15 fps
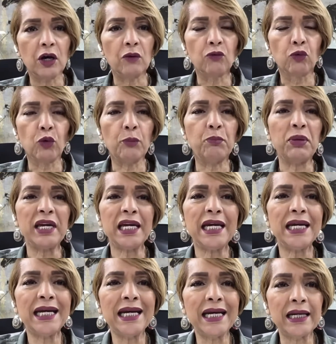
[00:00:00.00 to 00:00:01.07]

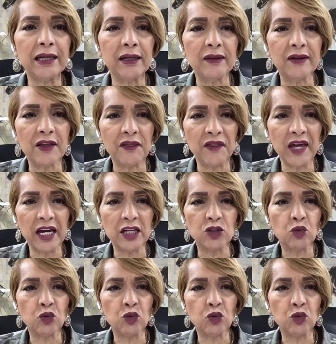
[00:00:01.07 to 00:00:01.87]
repeating the things,